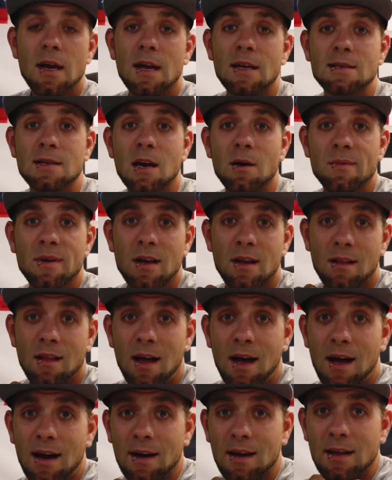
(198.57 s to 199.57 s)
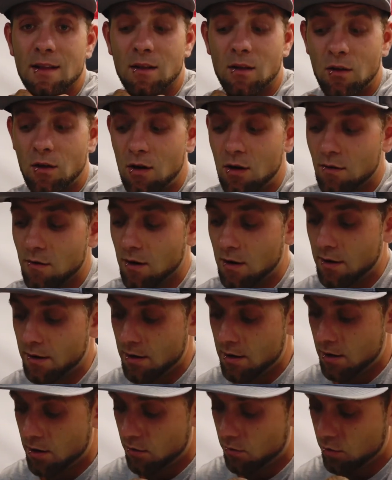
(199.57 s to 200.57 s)
it's helped me a lot in the long
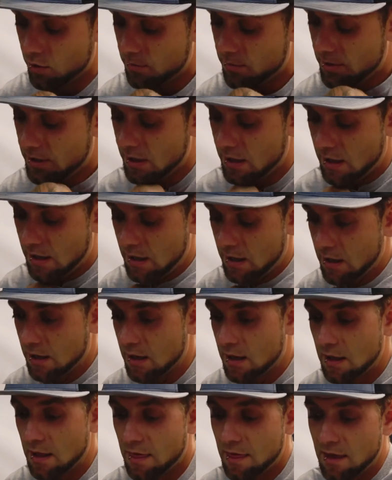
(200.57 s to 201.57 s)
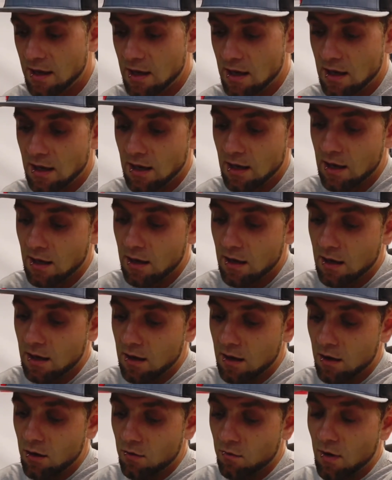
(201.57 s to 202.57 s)
run, would be the
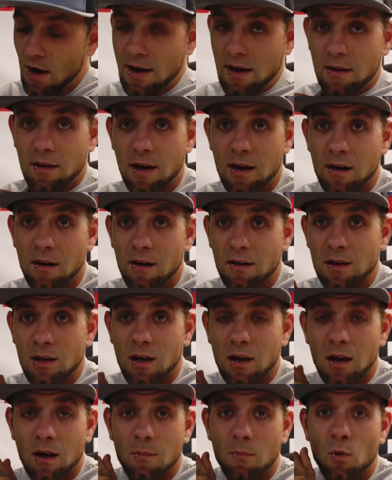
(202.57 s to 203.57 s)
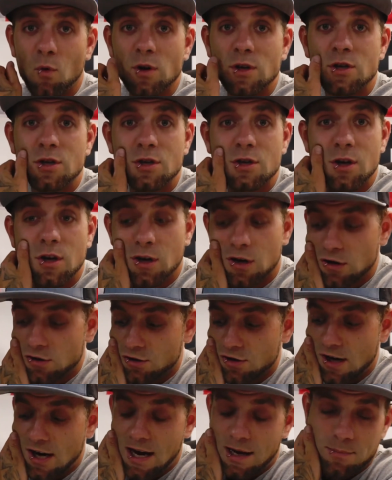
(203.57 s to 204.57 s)
regulator and the moisture
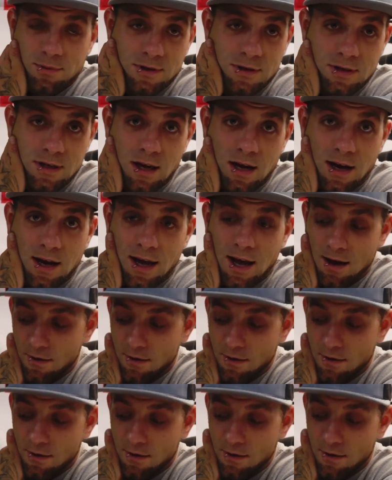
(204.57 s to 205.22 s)
traps. I